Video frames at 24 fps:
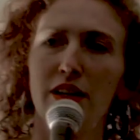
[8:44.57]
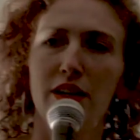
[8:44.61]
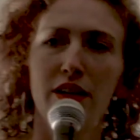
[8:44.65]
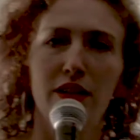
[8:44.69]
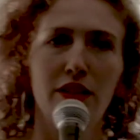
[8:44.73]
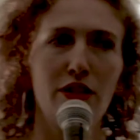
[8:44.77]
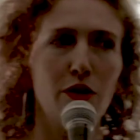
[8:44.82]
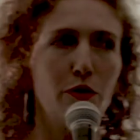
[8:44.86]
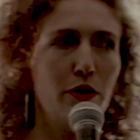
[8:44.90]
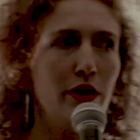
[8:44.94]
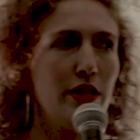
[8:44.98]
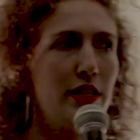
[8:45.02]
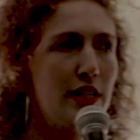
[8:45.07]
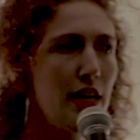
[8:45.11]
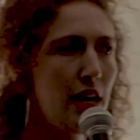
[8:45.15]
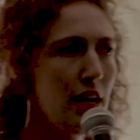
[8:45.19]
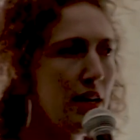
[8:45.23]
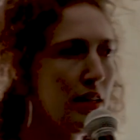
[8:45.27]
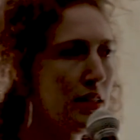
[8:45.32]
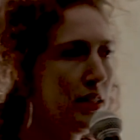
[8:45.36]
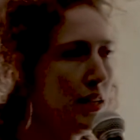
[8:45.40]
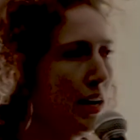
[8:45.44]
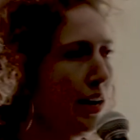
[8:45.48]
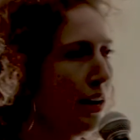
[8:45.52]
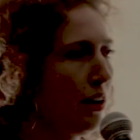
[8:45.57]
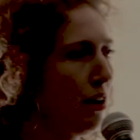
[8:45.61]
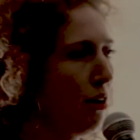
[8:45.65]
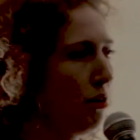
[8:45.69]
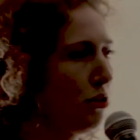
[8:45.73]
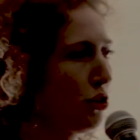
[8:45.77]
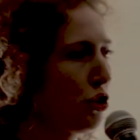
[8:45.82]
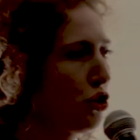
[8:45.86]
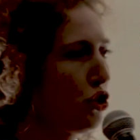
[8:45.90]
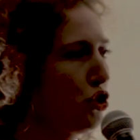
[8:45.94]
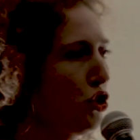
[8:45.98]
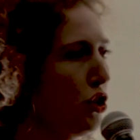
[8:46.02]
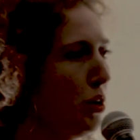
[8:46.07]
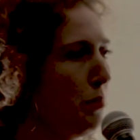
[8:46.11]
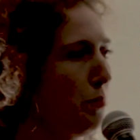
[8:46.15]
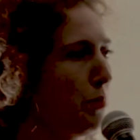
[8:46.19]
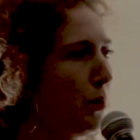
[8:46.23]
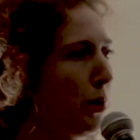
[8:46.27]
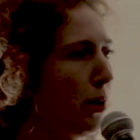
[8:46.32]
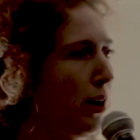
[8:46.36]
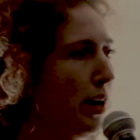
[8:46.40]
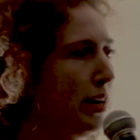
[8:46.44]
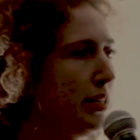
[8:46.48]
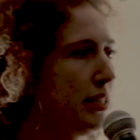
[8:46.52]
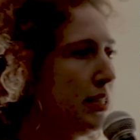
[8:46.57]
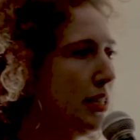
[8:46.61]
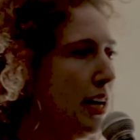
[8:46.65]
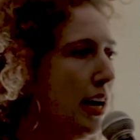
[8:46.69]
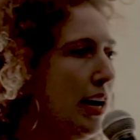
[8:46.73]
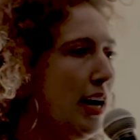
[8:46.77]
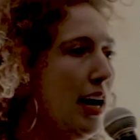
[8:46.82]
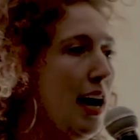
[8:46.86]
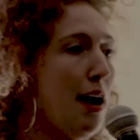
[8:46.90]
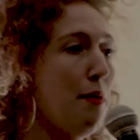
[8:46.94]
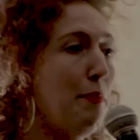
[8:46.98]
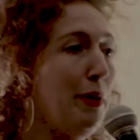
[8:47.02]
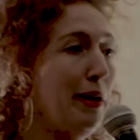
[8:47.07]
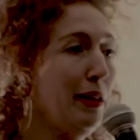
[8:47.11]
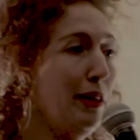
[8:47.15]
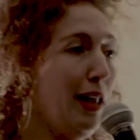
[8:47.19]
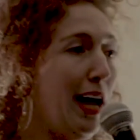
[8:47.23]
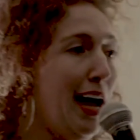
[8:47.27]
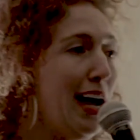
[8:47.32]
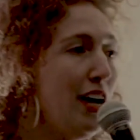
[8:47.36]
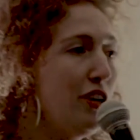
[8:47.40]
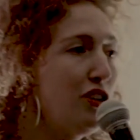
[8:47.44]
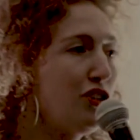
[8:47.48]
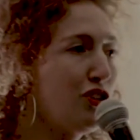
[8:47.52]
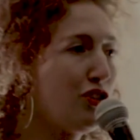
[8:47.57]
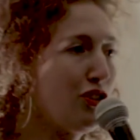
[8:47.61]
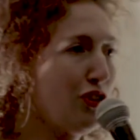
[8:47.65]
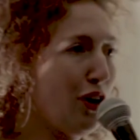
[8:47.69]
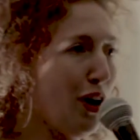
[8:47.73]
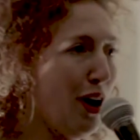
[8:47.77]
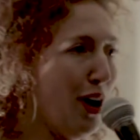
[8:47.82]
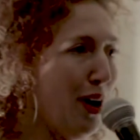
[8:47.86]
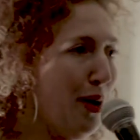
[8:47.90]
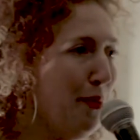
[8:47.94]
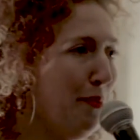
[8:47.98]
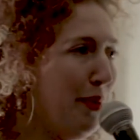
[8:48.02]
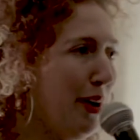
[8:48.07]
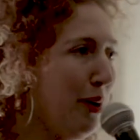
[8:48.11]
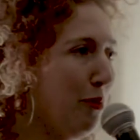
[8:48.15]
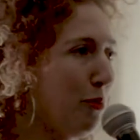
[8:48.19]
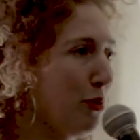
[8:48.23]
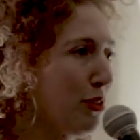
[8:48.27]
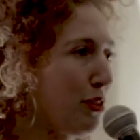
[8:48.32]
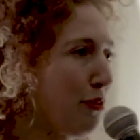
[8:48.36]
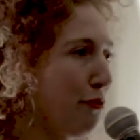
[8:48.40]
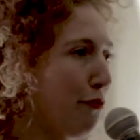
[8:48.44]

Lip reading: So instead of saying I was a stripper, I say, at my last job, I was a